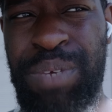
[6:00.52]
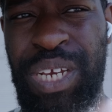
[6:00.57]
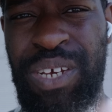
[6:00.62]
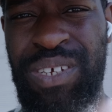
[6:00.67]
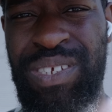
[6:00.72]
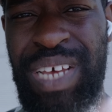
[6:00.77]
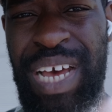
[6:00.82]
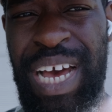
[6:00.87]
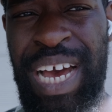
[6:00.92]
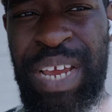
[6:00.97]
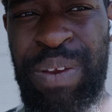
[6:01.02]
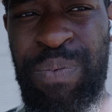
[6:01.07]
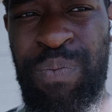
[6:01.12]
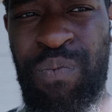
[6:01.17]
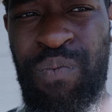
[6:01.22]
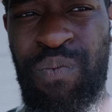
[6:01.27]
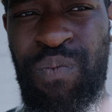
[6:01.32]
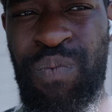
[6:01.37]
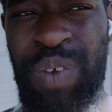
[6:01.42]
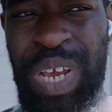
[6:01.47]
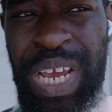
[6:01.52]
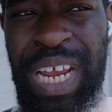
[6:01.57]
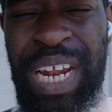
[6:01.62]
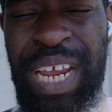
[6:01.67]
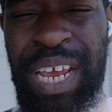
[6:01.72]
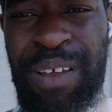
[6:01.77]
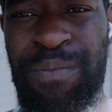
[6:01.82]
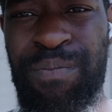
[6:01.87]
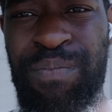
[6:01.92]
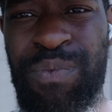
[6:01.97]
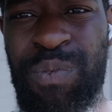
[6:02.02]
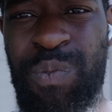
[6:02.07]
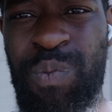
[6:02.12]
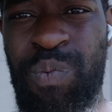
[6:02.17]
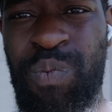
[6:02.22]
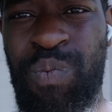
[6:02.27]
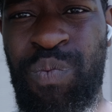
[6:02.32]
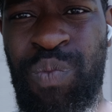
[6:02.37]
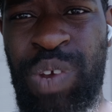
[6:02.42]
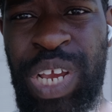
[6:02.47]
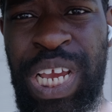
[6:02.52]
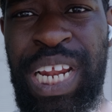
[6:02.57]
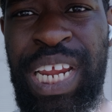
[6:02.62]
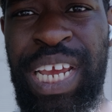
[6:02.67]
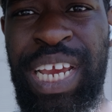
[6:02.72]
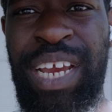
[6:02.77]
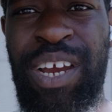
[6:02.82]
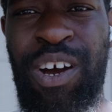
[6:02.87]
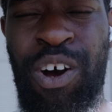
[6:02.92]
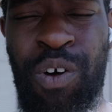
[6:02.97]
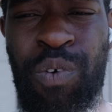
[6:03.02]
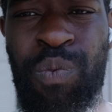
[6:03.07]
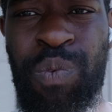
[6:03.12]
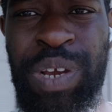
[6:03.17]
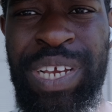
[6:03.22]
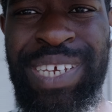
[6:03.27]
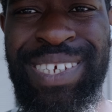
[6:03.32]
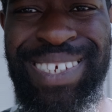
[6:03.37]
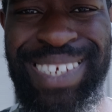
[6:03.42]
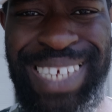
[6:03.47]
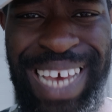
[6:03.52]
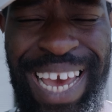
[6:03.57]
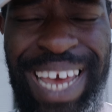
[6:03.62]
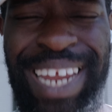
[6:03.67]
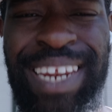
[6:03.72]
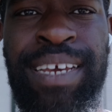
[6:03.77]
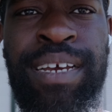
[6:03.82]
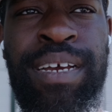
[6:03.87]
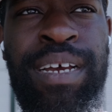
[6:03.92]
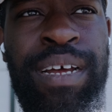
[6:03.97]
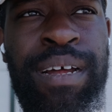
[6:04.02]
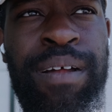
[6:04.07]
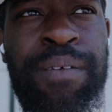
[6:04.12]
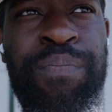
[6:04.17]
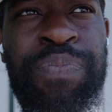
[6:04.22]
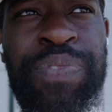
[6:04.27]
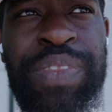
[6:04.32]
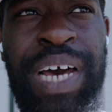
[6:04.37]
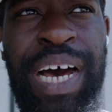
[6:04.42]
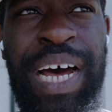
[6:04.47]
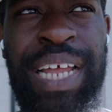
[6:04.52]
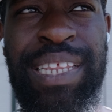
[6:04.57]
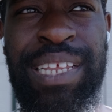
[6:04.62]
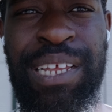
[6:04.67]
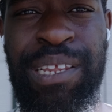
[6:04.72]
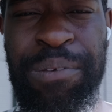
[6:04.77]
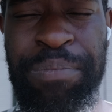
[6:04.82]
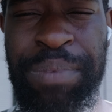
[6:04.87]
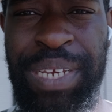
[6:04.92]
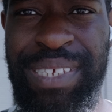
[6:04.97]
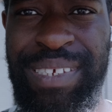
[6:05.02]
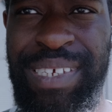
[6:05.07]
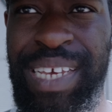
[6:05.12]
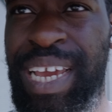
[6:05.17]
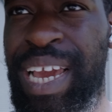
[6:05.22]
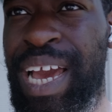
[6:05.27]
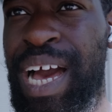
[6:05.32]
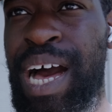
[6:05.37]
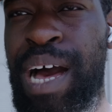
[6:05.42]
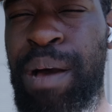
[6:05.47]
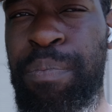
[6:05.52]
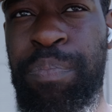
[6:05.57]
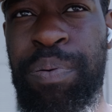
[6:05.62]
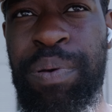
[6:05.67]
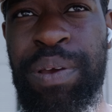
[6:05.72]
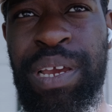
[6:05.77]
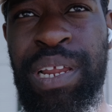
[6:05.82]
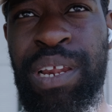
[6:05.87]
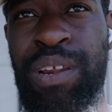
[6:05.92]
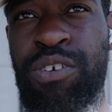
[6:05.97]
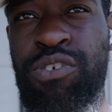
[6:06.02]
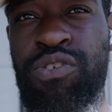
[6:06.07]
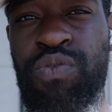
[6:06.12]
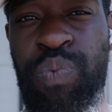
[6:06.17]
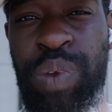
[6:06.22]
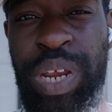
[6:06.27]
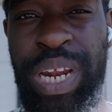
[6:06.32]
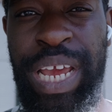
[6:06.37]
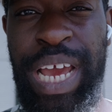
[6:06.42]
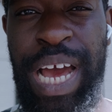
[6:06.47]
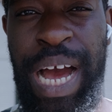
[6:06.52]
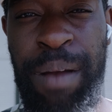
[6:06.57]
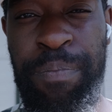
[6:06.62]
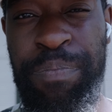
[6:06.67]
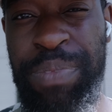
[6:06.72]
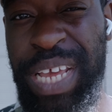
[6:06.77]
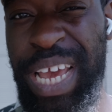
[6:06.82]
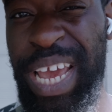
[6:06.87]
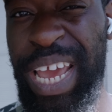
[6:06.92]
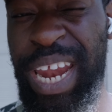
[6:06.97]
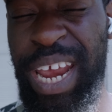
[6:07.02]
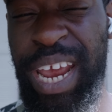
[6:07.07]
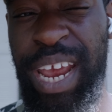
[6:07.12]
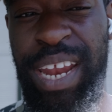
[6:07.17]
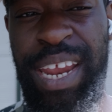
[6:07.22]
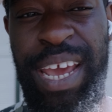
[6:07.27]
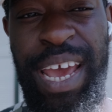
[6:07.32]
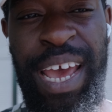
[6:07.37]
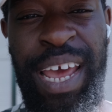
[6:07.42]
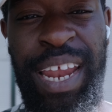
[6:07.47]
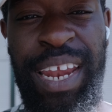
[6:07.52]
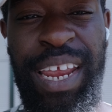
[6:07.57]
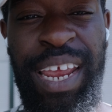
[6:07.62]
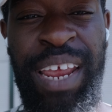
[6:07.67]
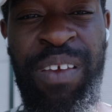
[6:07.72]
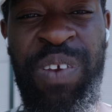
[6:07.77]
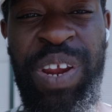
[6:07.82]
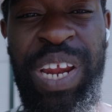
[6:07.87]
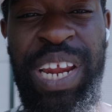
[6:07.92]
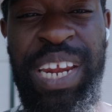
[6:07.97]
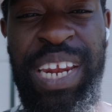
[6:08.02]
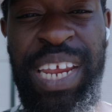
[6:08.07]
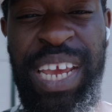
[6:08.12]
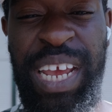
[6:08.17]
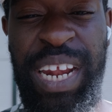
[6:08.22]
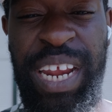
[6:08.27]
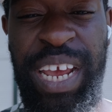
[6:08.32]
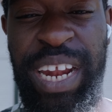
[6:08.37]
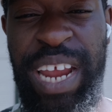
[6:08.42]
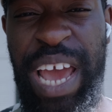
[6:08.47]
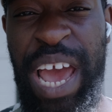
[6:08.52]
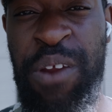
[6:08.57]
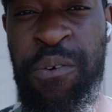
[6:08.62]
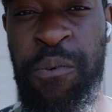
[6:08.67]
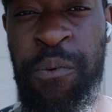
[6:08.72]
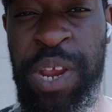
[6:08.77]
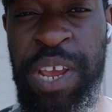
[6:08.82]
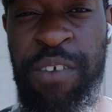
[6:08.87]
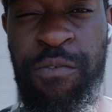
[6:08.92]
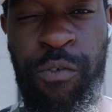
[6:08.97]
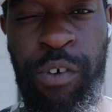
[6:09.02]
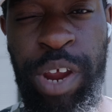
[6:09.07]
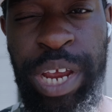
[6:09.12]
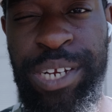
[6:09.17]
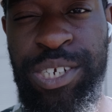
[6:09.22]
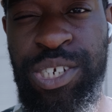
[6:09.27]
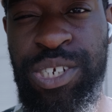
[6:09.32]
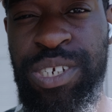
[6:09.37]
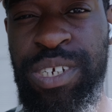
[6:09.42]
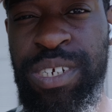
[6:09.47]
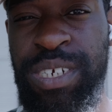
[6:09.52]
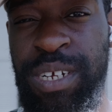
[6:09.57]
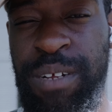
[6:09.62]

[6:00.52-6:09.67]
because I really always said that the Lumix Sync app, it looks really updated and it really needed a refresh